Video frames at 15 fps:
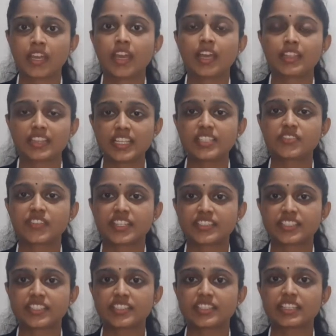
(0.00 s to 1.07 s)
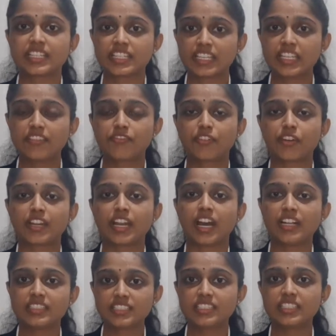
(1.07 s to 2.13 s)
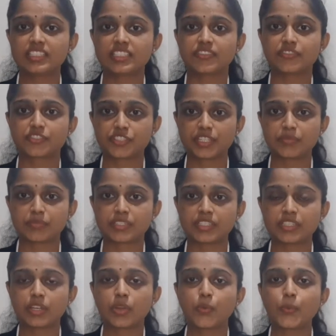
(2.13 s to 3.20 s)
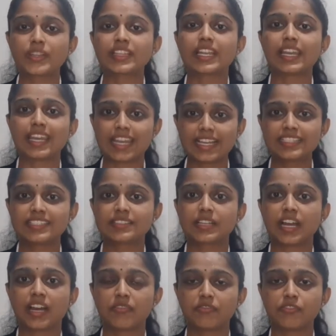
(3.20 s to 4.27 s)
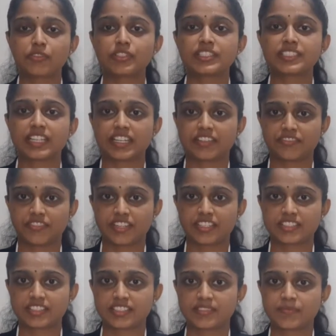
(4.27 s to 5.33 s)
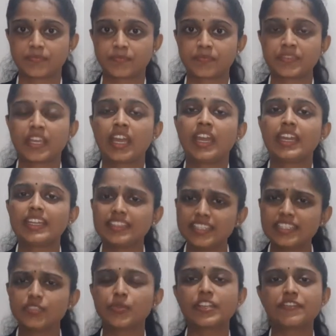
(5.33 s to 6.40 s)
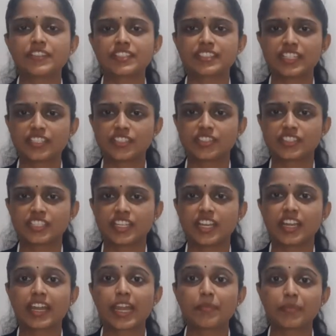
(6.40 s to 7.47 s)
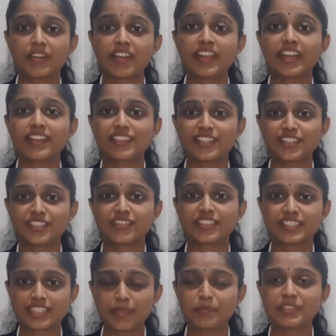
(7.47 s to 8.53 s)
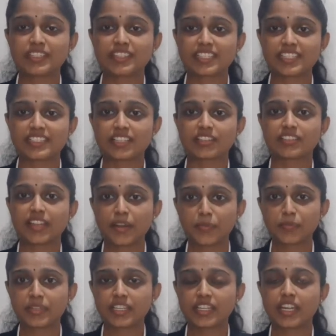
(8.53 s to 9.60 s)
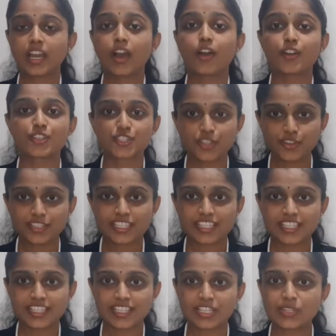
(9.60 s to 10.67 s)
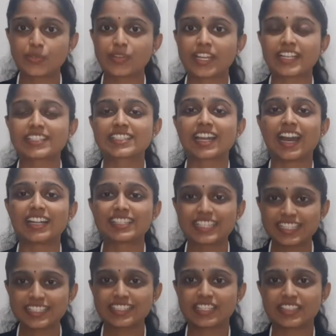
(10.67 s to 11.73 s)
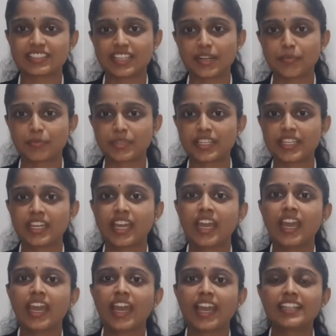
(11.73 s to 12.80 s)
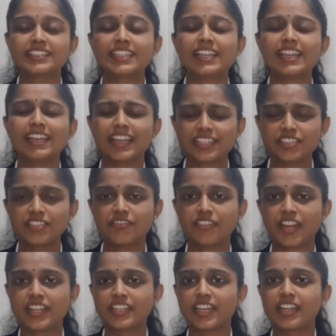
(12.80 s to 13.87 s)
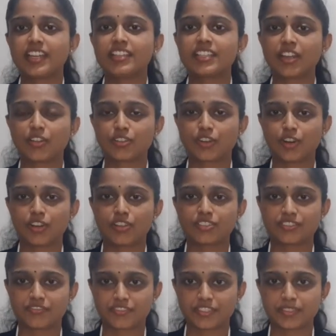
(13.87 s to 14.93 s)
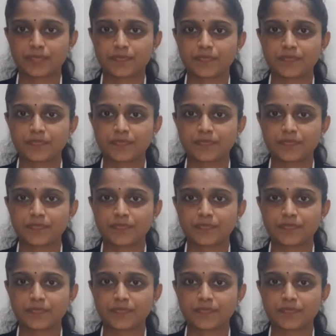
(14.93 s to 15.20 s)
This raises the need for an alternative treatment with less harmful side effects. In this 21st century, chimeric antigen receptor T-cell therapy, or shortly known as CAR T-cell therapy, has electrified the oncology field.